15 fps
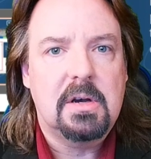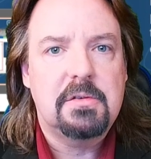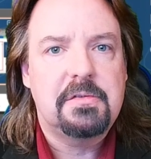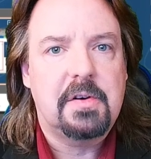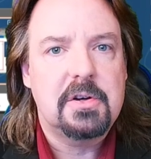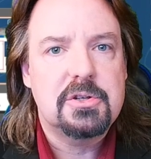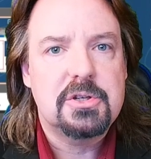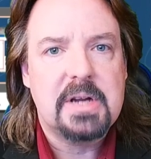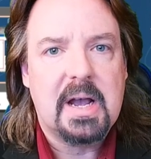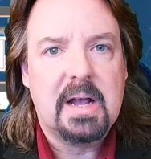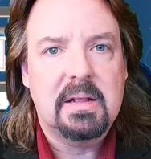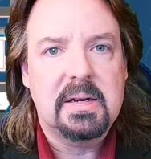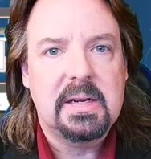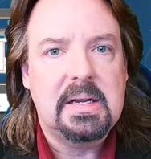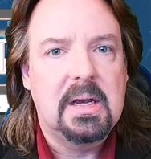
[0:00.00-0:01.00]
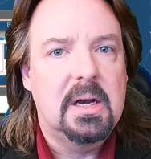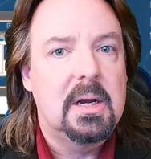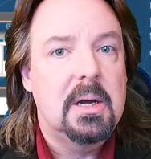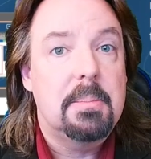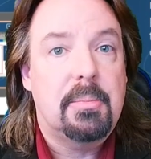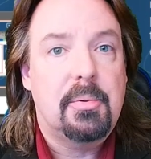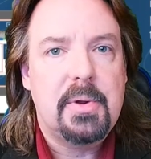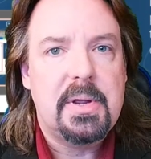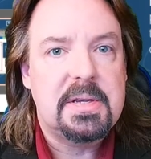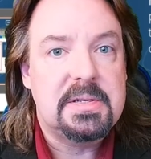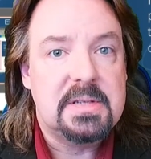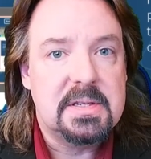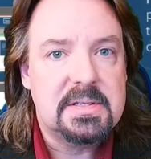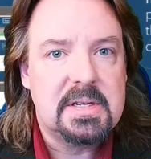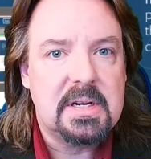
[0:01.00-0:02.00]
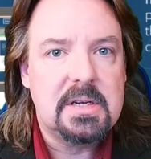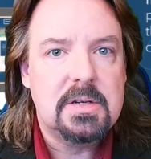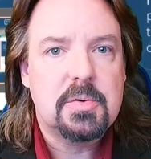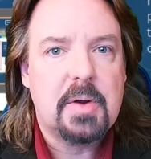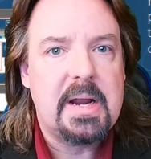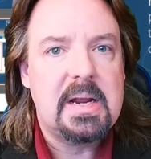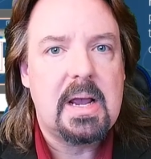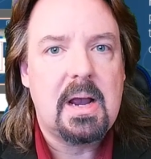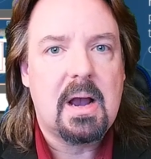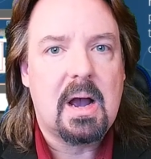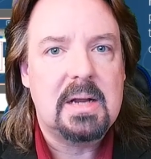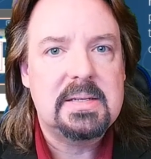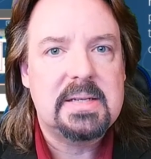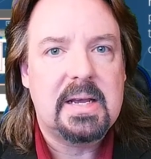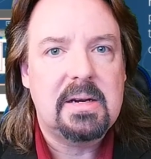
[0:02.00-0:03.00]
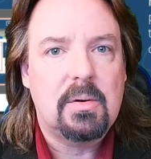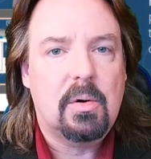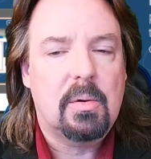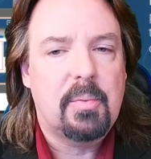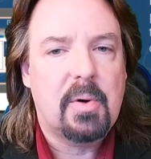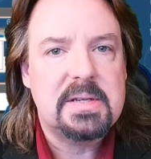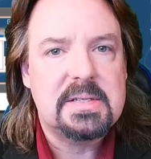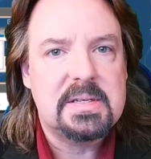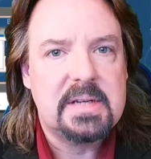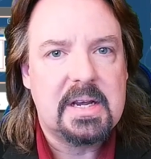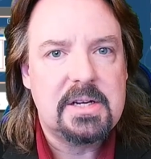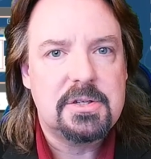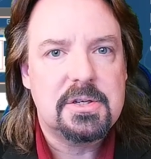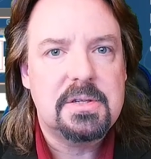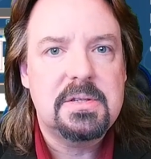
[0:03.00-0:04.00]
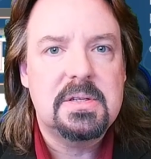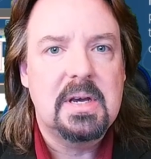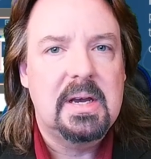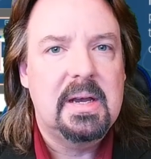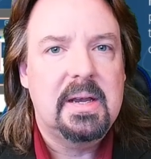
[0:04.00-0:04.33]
functionality, pre-existing training content or presentations